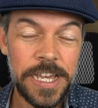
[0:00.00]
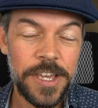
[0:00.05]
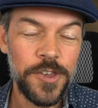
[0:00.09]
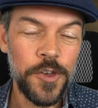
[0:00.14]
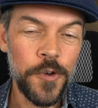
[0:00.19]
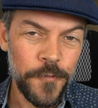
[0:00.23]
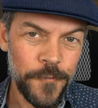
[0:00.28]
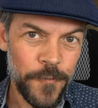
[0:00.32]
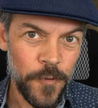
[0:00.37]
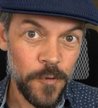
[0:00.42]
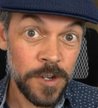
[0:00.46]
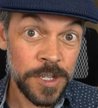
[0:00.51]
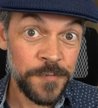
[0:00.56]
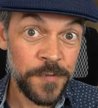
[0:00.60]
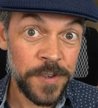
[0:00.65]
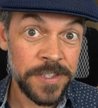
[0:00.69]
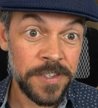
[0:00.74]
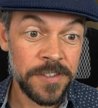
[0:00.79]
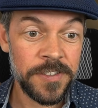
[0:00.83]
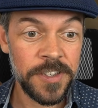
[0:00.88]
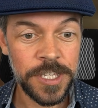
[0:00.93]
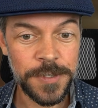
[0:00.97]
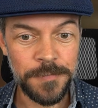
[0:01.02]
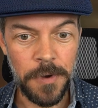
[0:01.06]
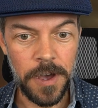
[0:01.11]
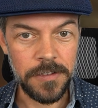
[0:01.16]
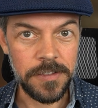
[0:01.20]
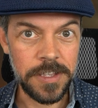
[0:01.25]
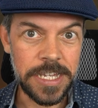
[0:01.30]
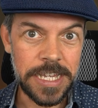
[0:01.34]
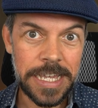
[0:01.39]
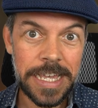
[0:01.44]
Your first visit to
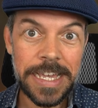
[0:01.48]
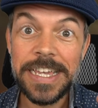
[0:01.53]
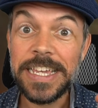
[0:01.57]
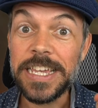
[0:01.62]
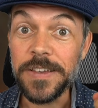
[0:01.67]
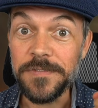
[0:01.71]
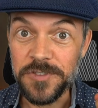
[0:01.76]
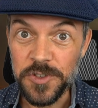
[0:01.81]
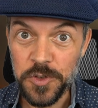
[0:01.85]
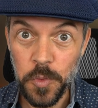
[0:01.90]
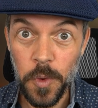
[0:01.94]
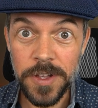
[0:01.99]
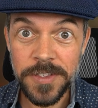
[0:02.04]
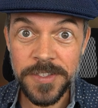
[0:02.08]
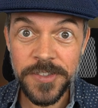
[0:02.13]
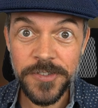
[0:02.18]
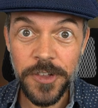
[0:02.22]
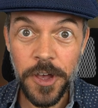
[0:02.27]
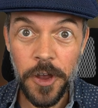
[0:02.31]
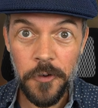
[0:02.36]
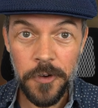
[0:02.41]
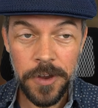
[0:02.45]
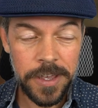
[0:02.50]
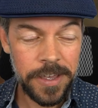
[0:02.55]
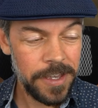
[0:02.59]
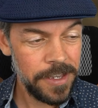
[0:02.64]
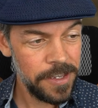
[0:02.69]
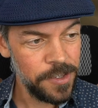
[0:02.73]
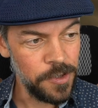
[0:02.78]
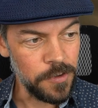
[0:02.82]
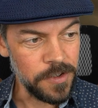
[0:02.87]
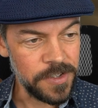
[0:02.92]
smuggling gives you 1 Solari,
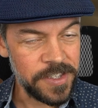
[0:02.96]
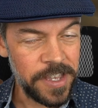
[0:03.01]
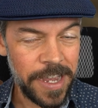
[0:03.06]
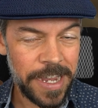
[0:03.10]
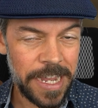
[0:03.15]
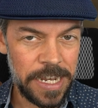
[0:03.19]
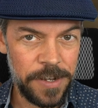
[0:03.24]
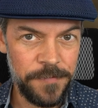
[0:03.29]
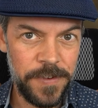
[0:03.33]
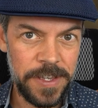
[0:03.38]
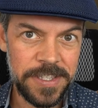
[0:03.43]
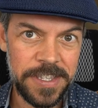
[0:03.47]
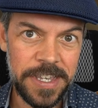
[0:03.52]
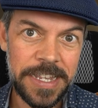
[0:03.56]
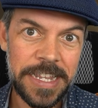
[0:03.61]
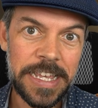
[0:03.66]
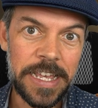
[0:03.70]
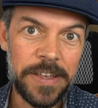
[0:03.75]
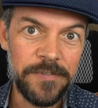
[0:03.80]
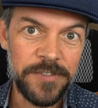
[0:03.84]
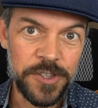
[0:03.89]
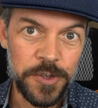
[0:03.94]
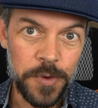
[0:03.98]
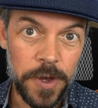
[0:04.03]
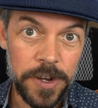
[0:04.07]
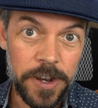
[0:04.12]
your second visit gives you